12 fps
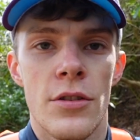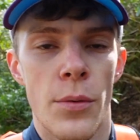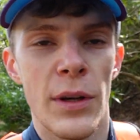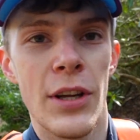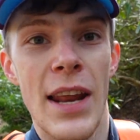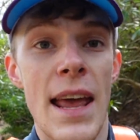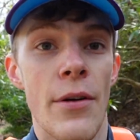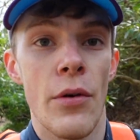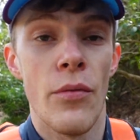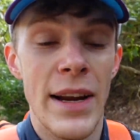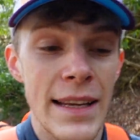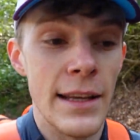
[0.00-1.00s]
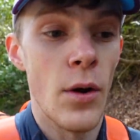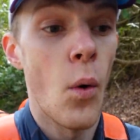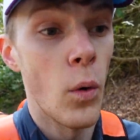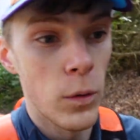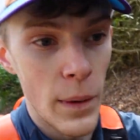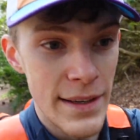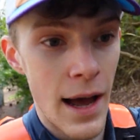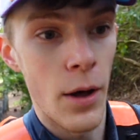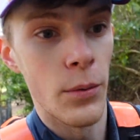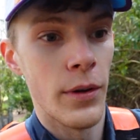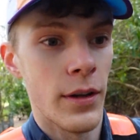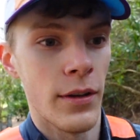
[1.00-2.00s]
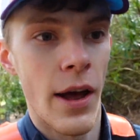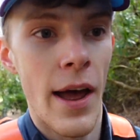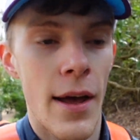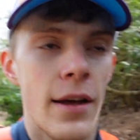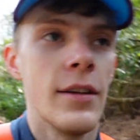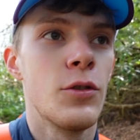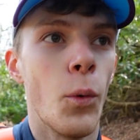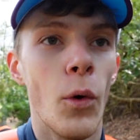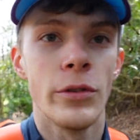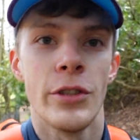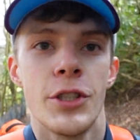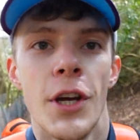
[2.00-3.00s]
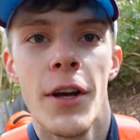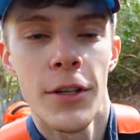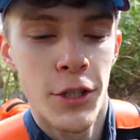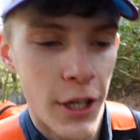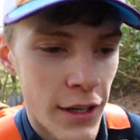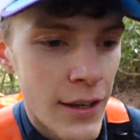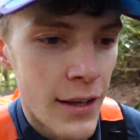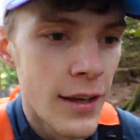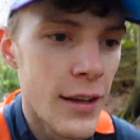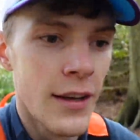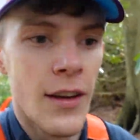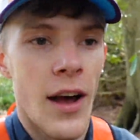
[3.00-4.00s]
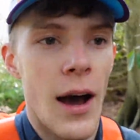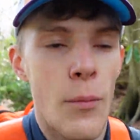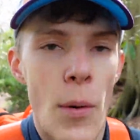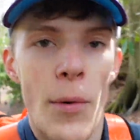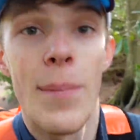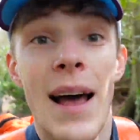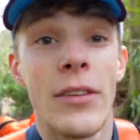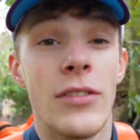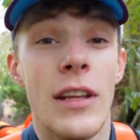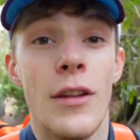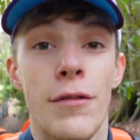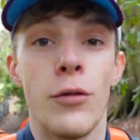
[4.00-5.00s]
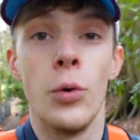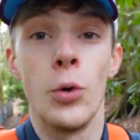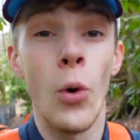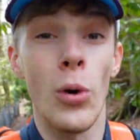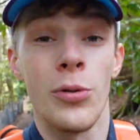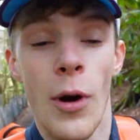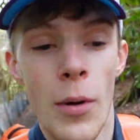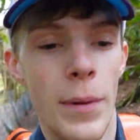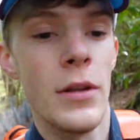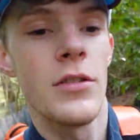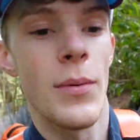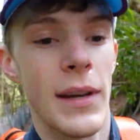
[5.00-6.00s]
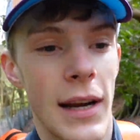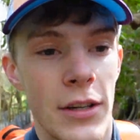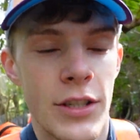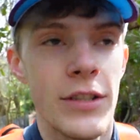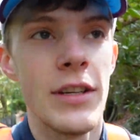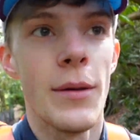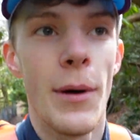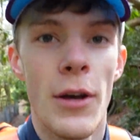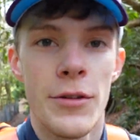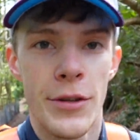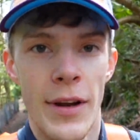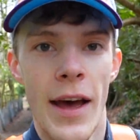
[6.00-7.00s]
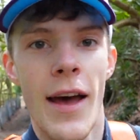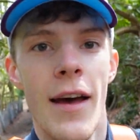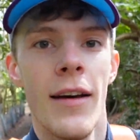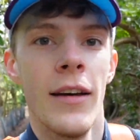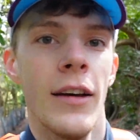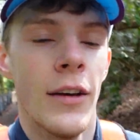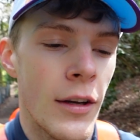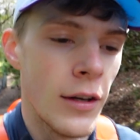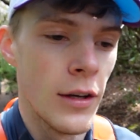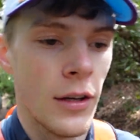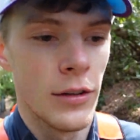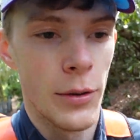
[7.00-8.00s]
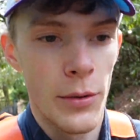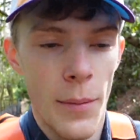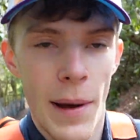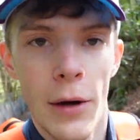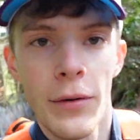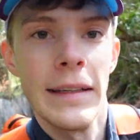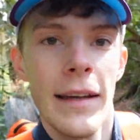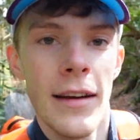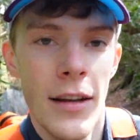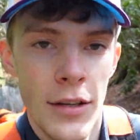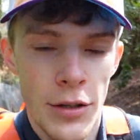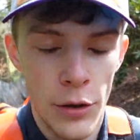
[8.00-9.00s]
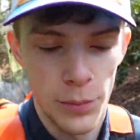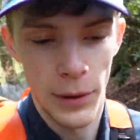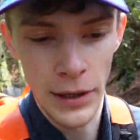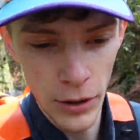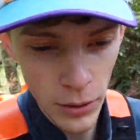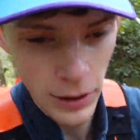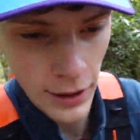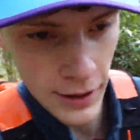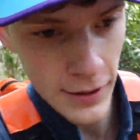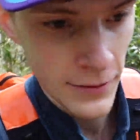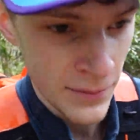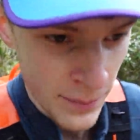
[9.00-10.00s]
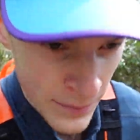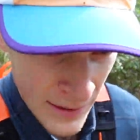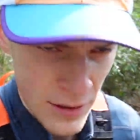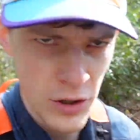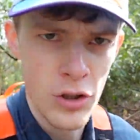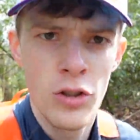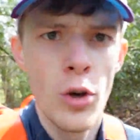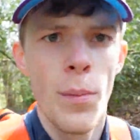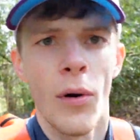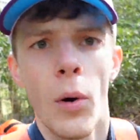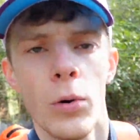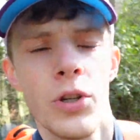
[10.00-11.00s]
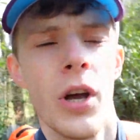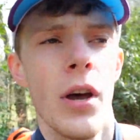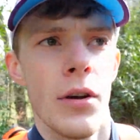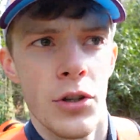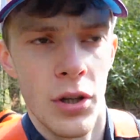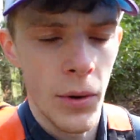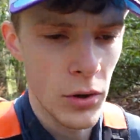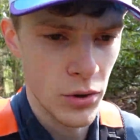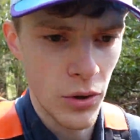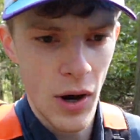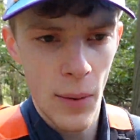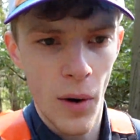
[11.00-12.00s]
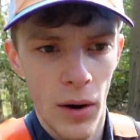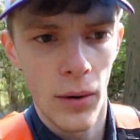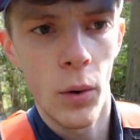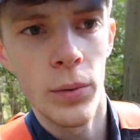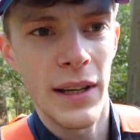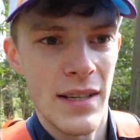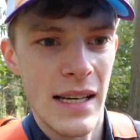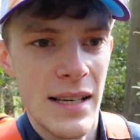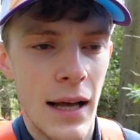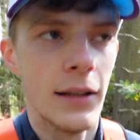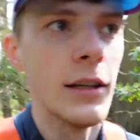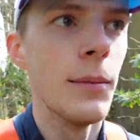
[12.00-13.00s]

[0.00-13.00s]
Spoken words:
So we could hear it ringing all the way down towards the church. And when we passed it, the front doors were open, so we could actually see the person doing the bell ringing. So that was pretty cool. It's a super old church. I'm not sure how old it is exactly,